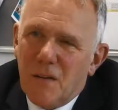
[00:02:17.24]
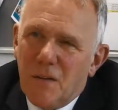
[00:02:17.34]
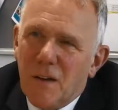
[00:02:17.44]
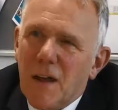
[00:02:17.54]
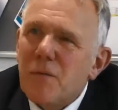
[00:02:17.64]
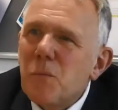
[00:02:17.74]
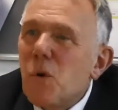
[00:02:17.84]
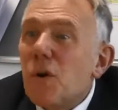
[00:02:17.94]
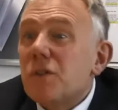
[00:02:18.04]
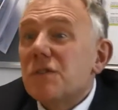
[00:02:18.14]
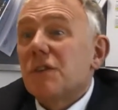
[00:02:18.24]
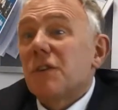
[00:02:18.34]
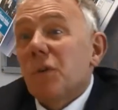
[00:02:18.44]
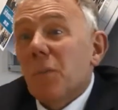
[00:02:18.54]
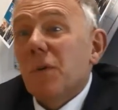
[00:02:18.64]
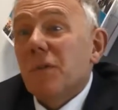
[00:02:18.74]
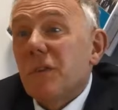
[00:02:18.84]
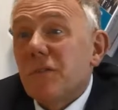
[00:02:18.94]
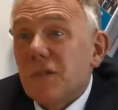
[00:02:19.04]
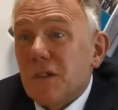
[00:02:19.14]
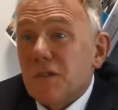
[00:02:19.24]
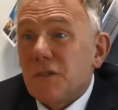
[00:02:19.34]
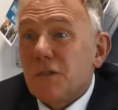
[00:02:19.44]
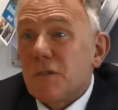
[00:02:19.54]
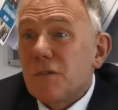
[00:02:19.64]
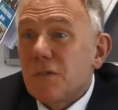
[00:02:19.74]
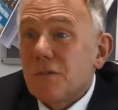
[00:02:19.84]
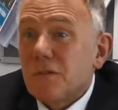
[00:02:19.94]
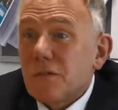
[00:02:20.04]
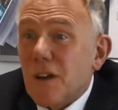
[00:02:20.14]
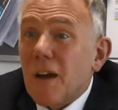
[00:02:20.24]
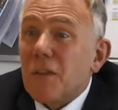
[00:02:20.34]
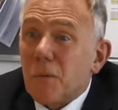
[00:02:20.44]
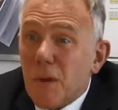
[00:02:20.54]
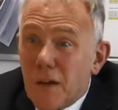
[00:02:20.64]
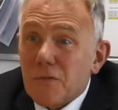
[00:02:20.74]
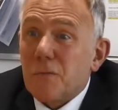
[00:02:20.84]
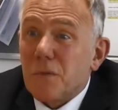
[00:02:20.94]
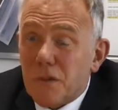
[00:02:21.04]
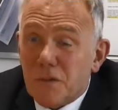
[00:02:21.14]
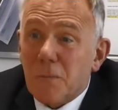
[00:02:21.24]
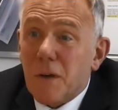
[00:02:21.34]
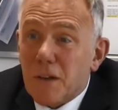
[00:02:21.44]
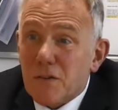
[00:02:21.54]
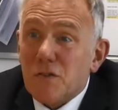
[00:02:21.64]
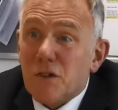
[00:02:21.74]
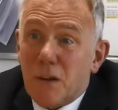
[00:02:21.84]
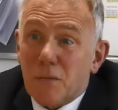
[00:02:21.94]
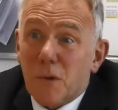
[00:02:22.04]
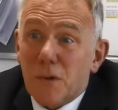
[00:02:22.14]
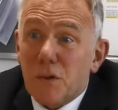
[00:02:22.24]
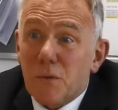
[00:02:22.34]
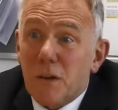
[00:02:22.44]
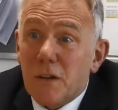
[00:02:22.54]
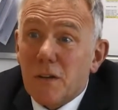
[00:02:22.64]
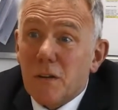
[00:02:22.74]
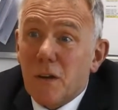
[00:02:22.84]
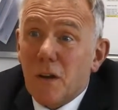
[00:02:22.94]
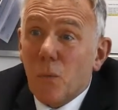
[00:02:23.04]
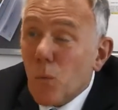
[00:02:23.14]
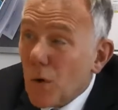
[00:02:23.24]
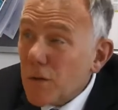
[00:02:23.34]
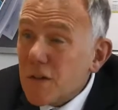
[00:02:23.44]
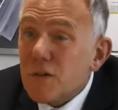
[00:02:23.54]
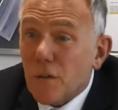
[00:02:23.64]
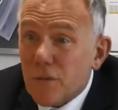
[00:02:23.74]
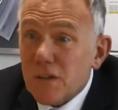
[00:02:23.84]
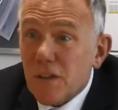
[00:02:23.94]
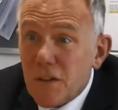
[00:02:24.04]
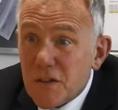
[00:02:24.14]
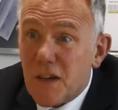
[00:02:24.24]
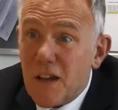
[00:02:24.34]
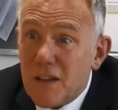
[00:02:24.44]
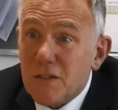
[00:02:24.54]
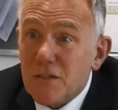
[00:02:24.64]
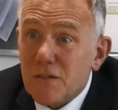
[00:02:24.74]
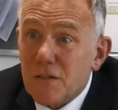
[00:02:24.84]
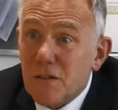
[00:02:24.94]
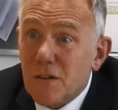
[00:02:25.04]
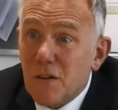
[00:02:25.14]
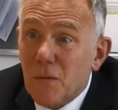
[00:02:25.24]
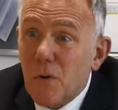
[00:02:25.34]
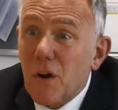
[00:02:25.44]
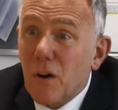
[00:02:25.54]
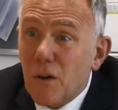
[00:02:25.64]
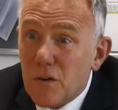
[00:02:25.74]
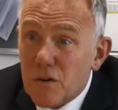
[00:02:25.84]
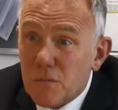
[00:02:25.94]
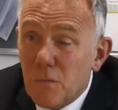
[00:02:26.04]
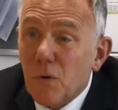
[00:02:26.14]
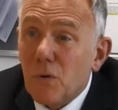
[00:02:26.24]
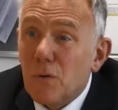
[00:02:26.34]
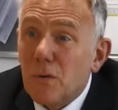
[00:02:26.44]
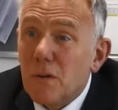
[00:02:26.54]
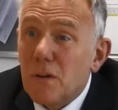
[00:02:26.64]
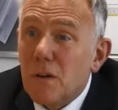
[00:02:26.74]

Well, having worked in a number of different institutions, I think we have something that makes us genuinely unique. One is obviously the size. We are a small